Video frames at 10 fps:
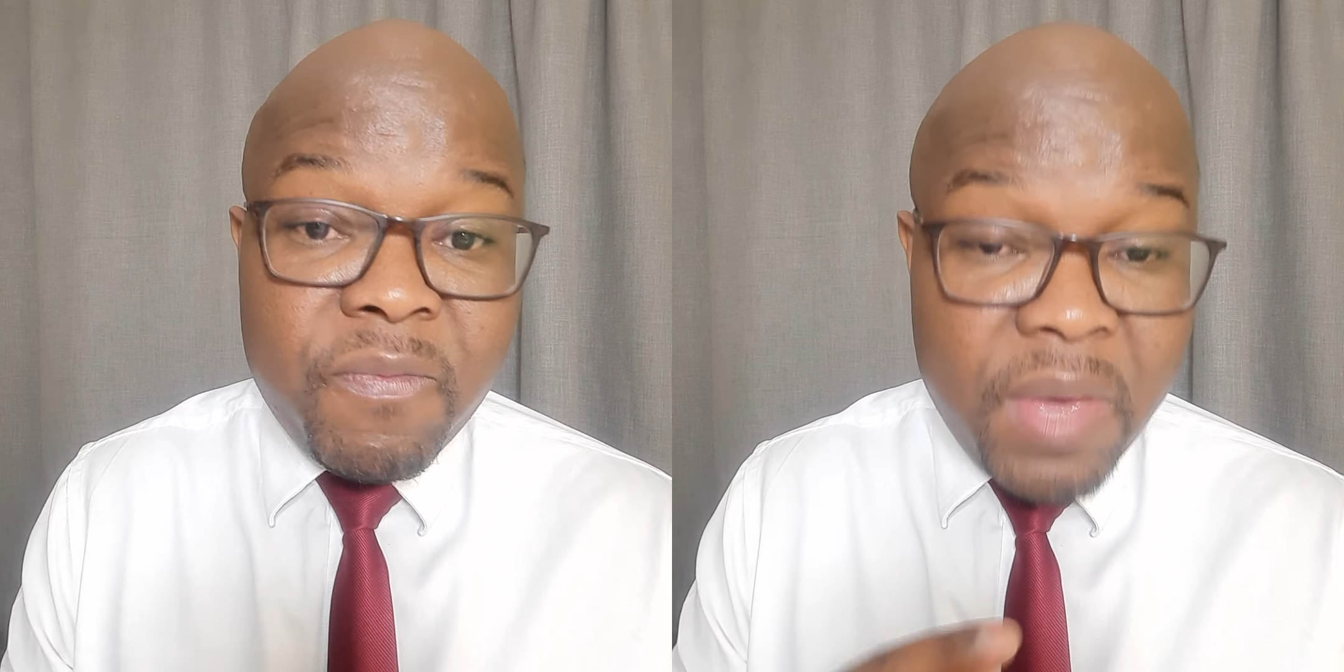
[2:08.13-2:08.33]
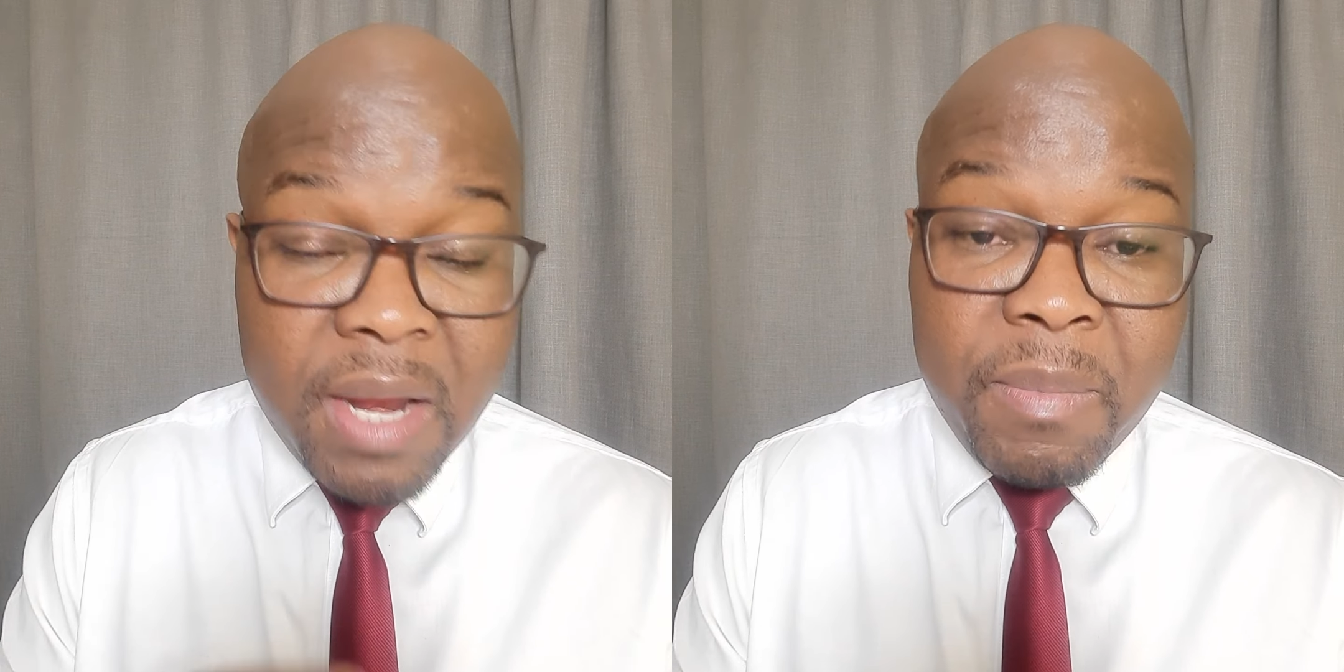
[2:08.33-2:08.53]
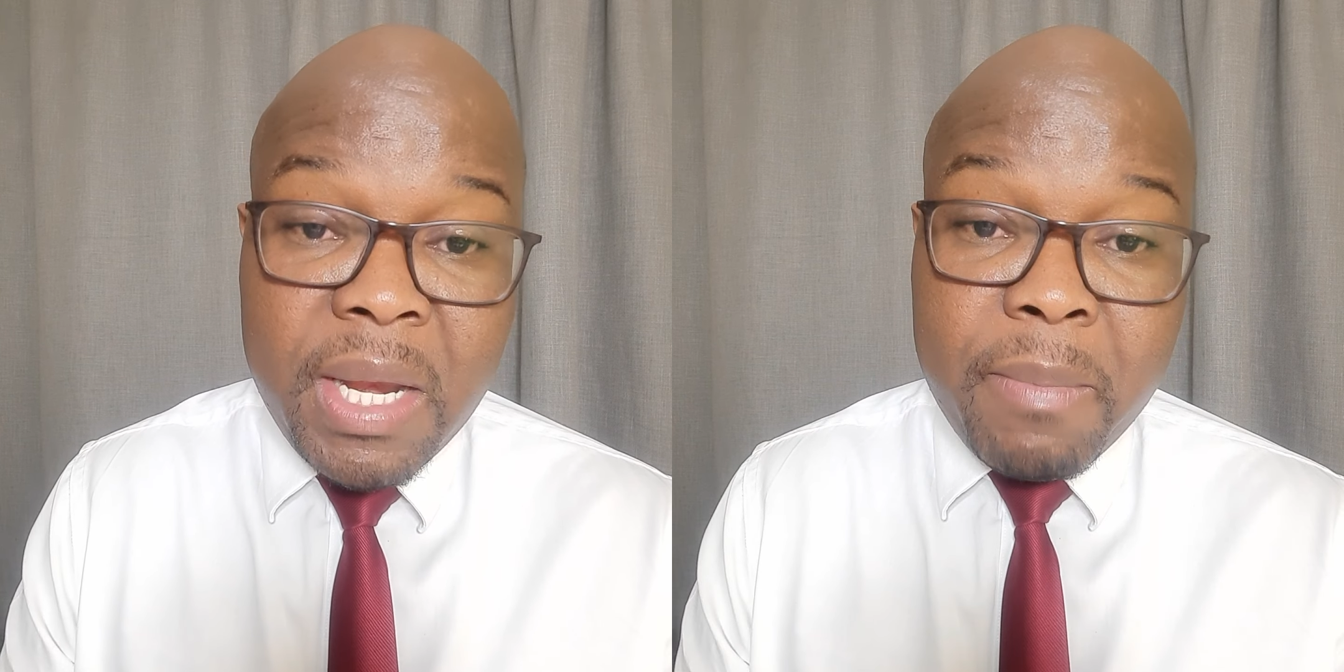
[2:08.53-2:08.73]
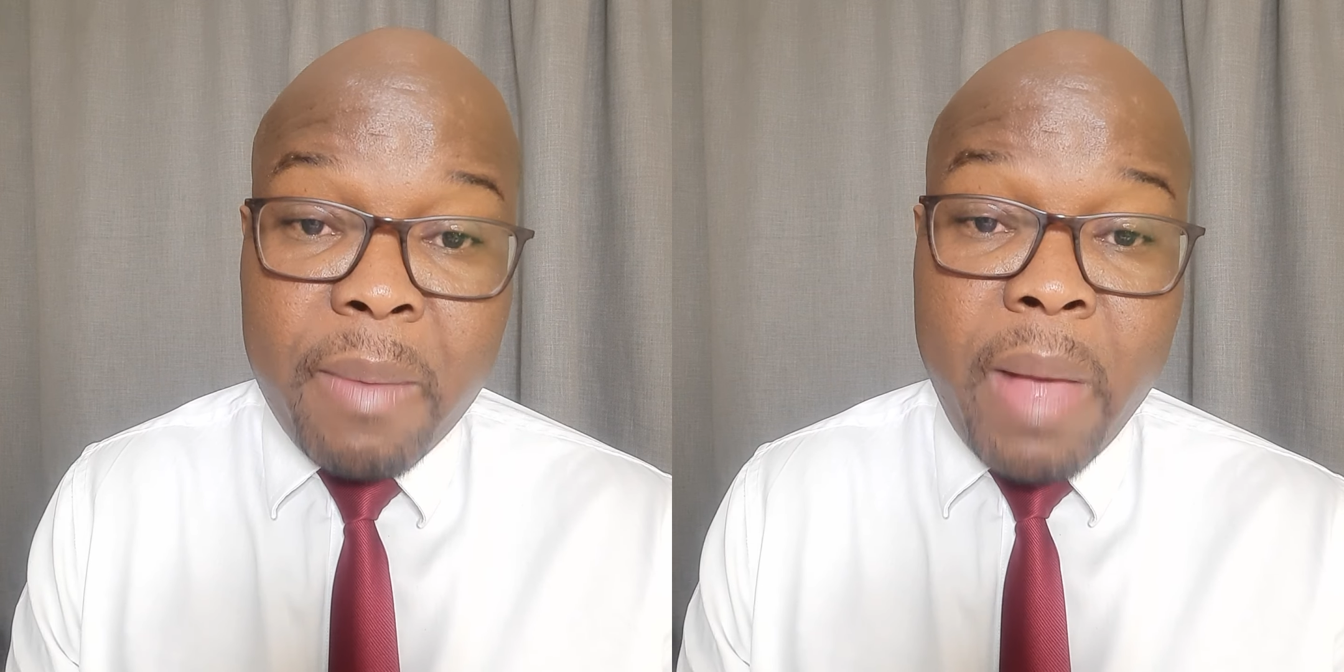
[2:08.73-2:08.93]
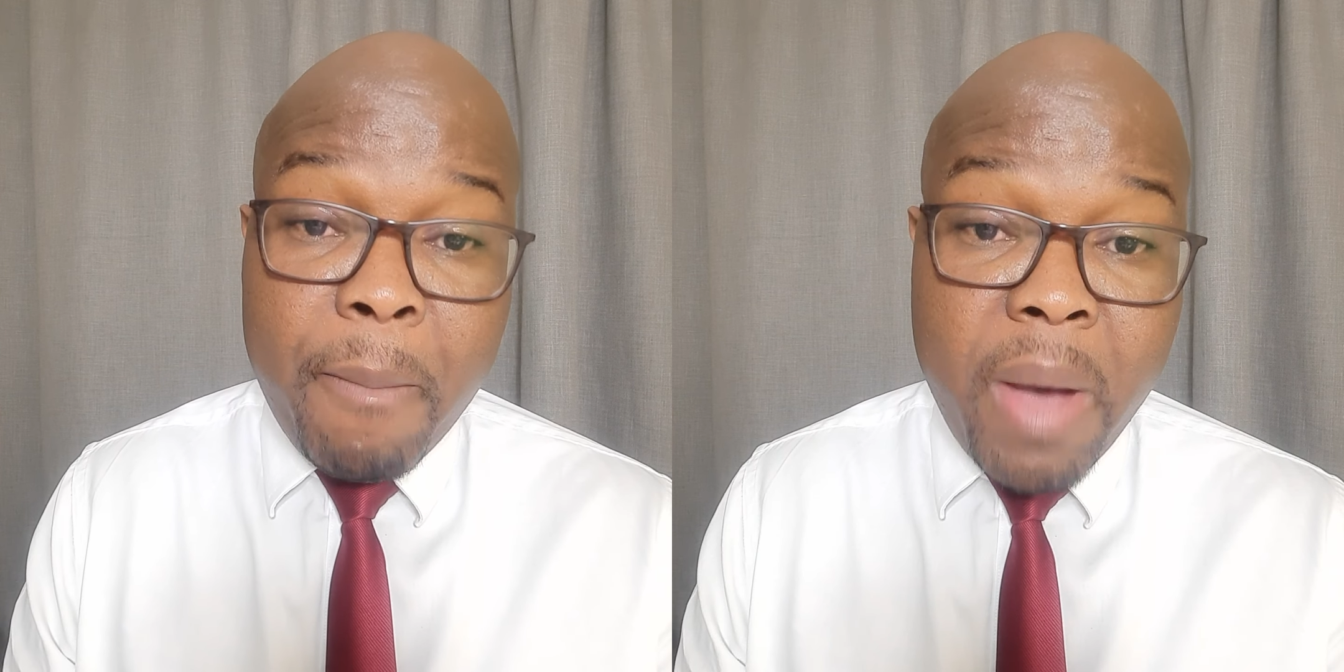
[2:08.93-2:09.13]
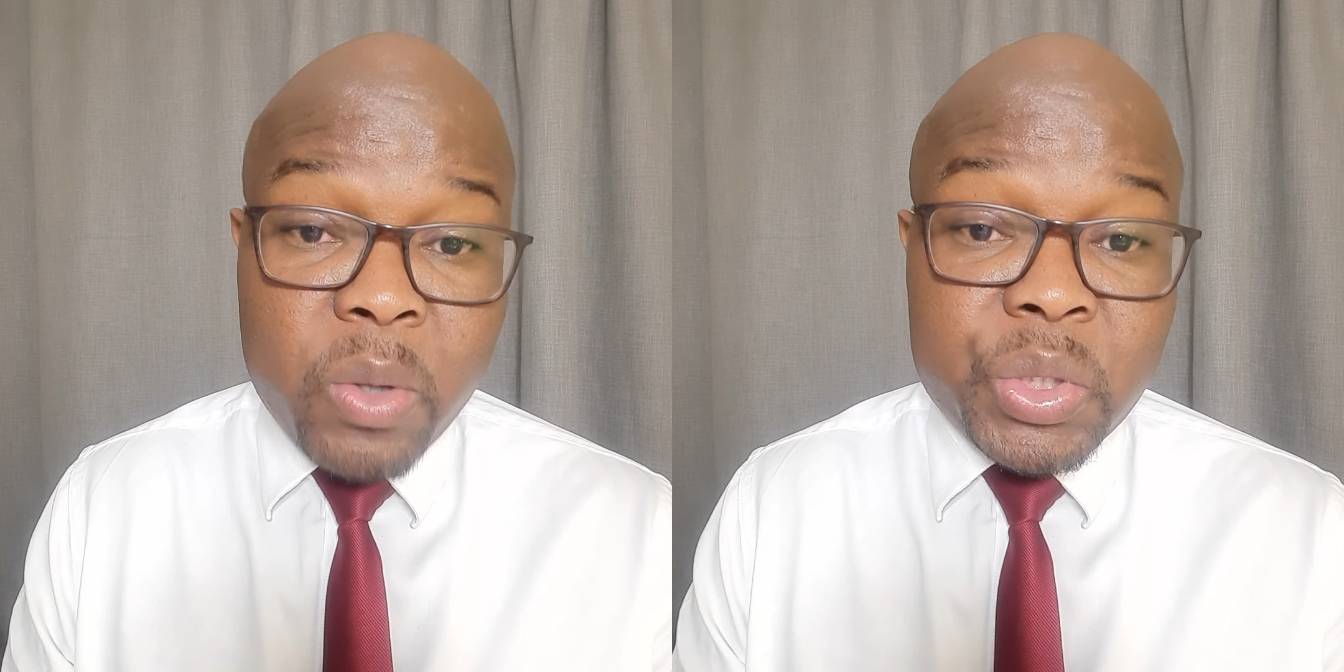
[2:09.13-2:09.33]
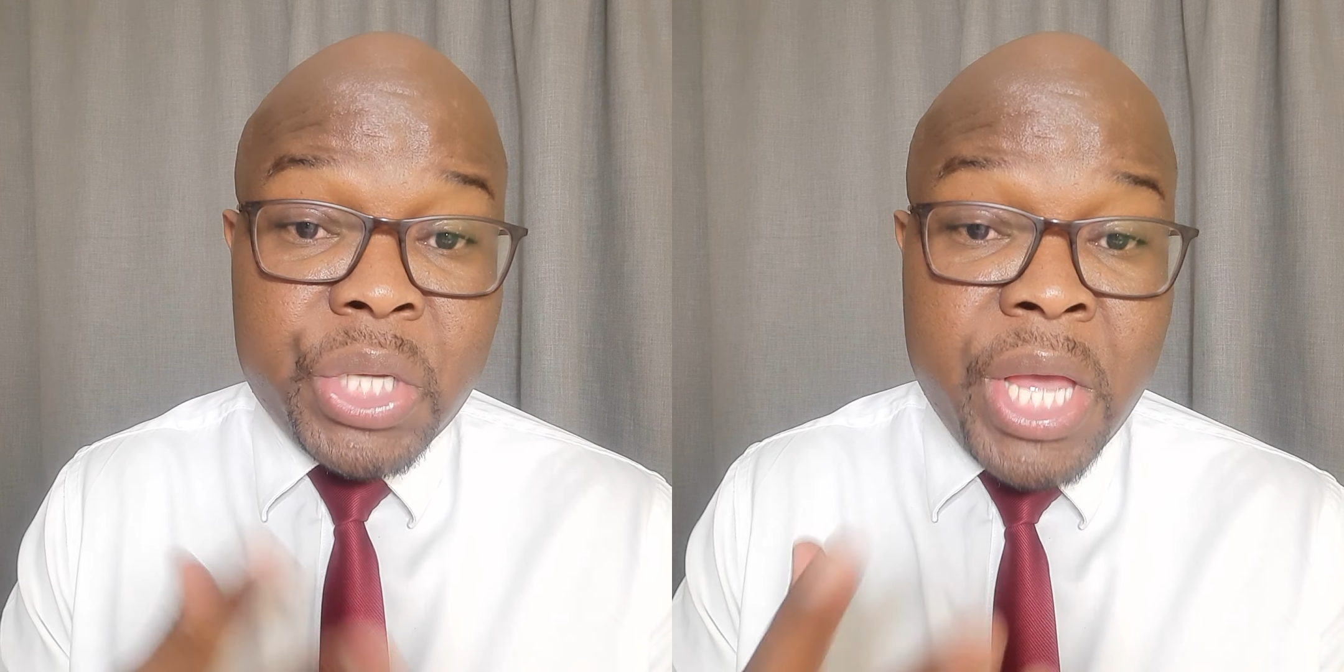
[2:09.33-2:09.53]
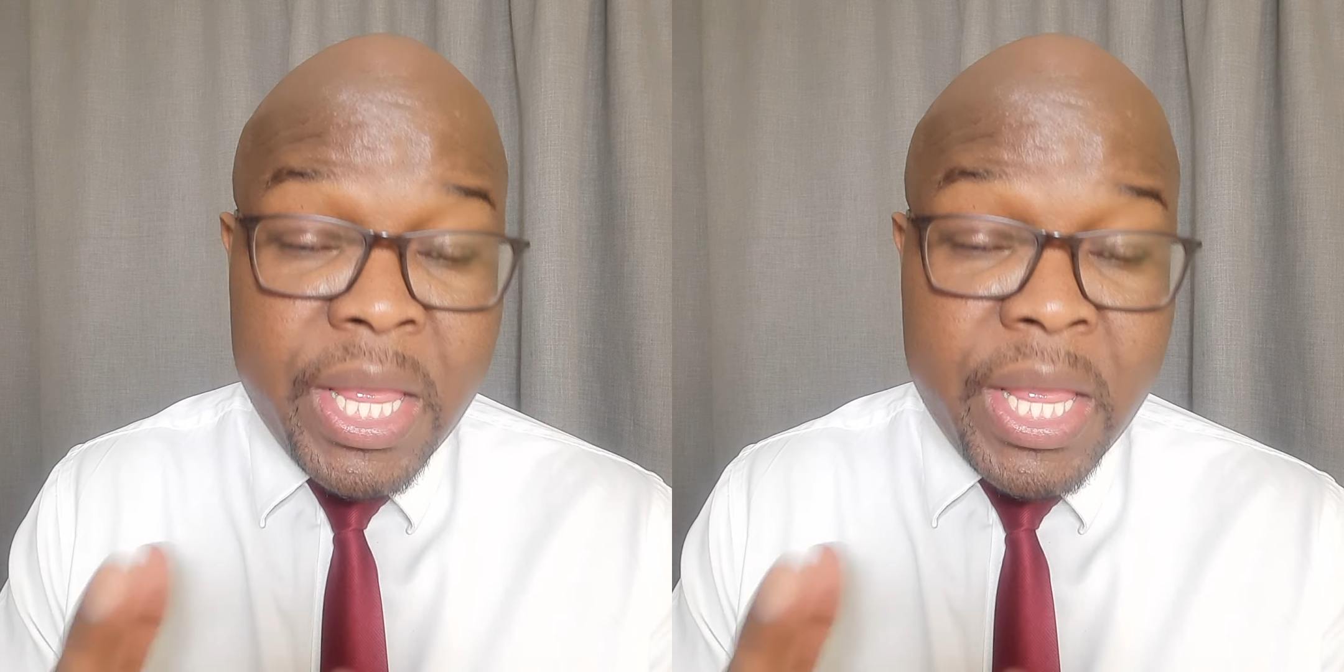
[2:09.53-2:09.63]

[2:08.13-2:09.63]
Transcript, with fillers: very minimum amount